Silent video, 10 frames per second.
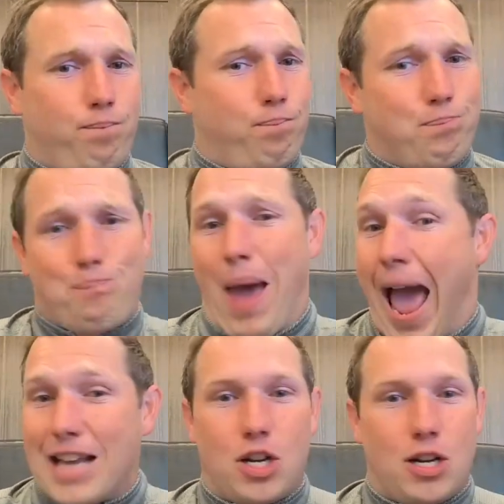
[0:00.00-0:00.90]

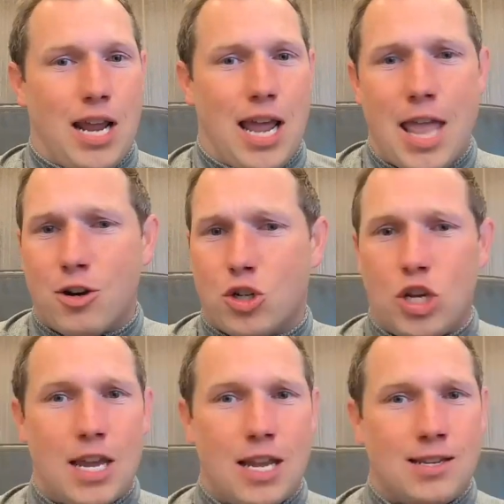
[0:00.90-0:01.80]
passion and energy
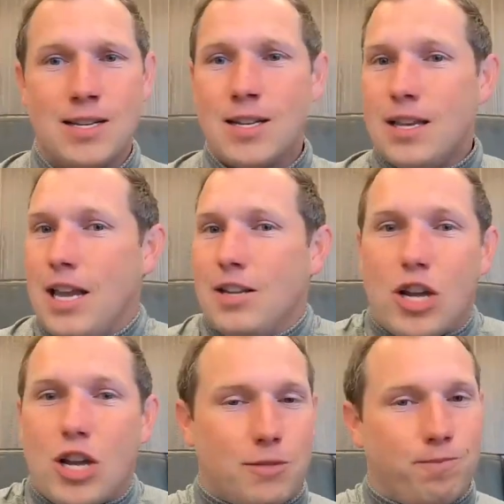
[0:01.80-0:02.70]
and
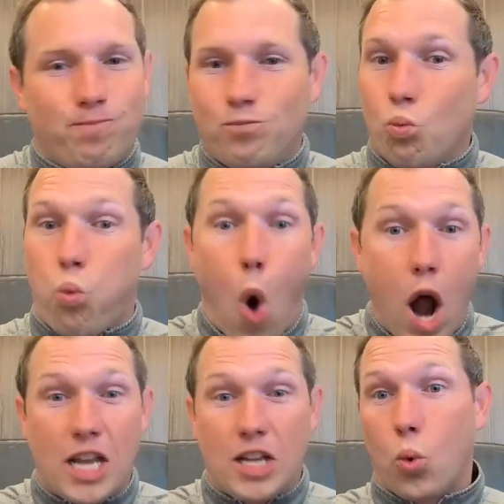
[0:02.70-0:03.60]
just
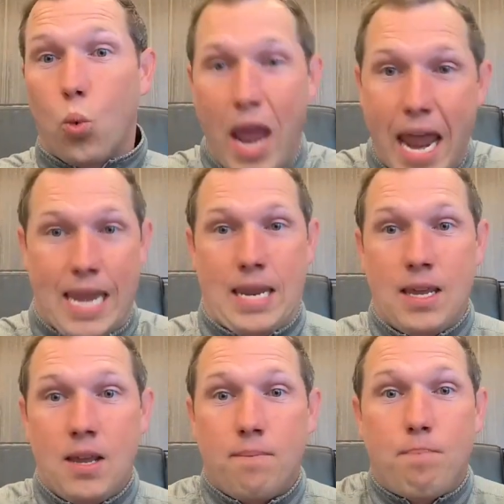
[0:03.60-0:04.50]
wanting to win
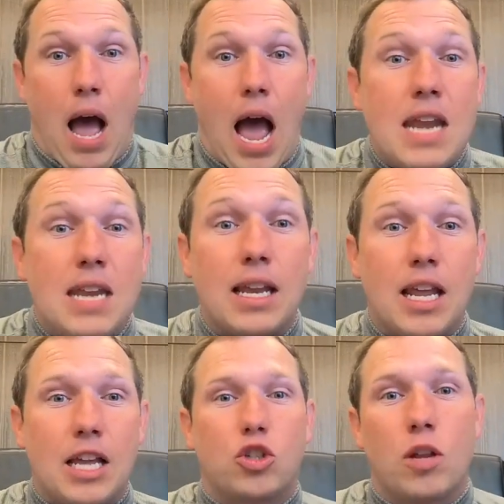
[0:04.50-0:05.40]
behind it.
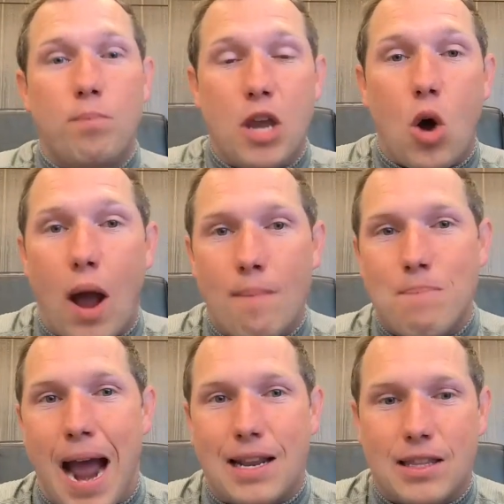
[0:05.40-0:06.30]
It shouldn't be, oh, I'm
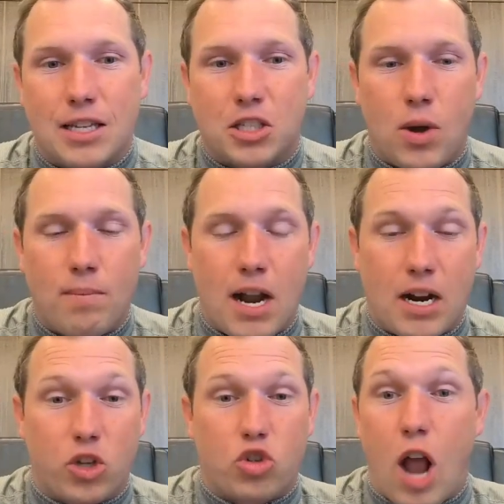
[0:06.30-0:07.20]
bad at this, so I'm not
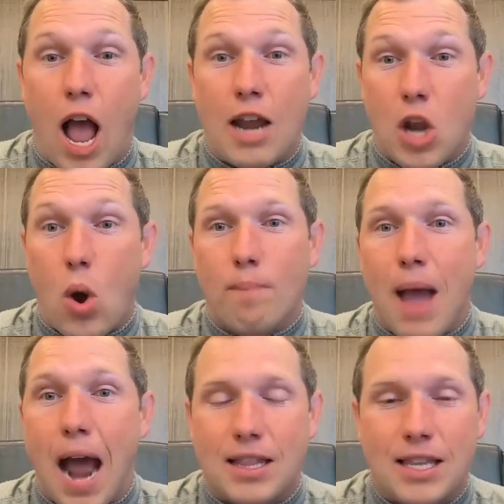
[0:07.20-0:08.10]
going to try. No, I'm
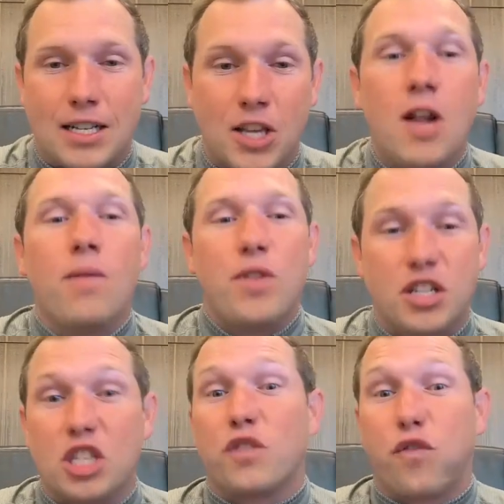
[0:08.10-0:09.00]
bad at this.
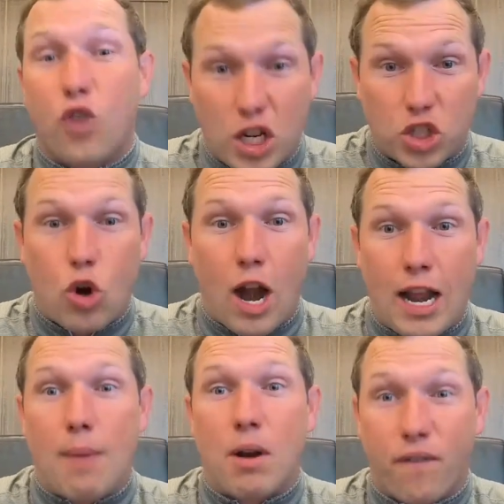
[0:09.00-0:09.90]
This is
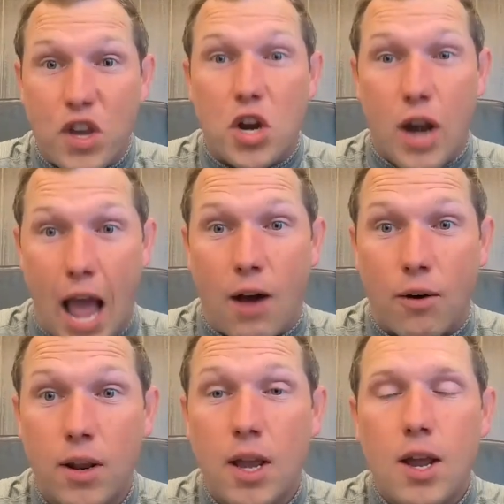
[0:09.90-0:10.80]
frustrating. I want to figure it
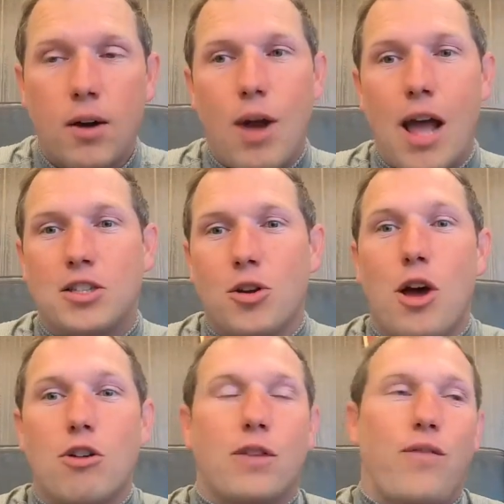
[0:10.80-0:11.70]
out, right? So
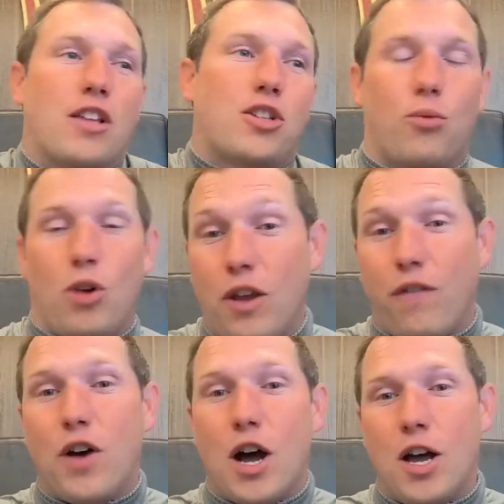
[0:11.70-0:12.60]
those events are
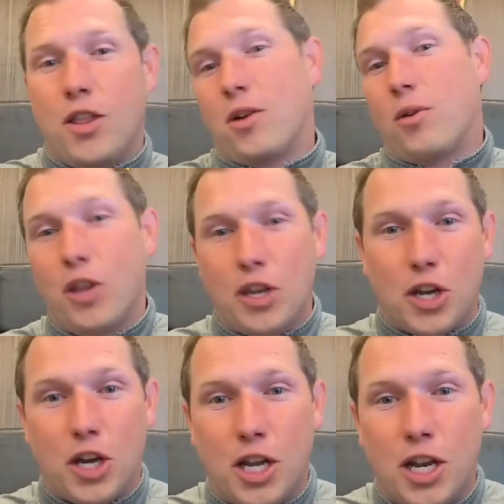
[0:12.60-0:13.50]
really fun. They're really
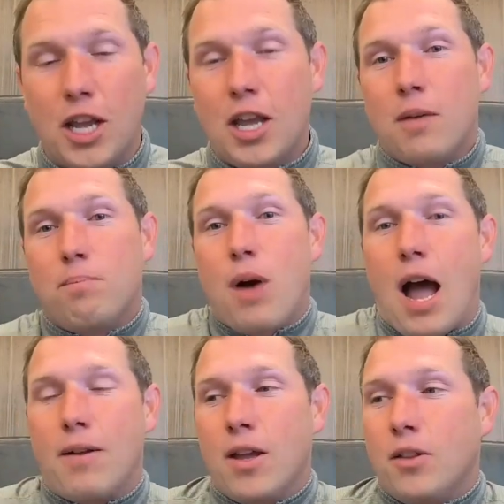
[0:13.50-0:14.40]
good,
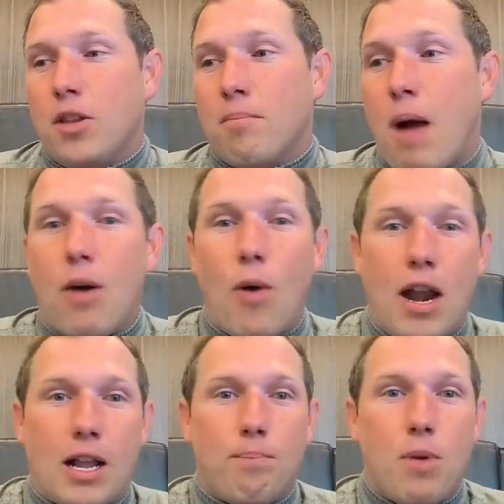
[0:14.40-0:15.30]
but they're my way
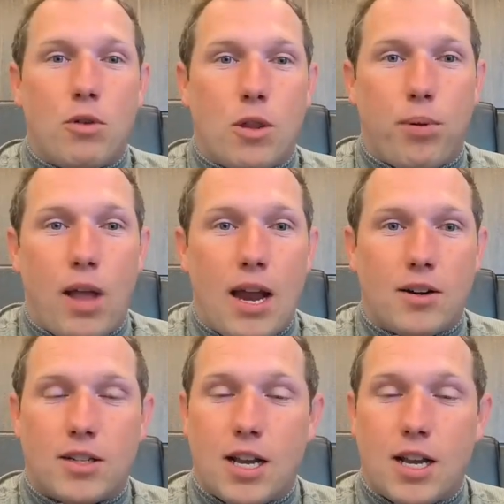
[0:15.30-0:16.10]
to compete with the players,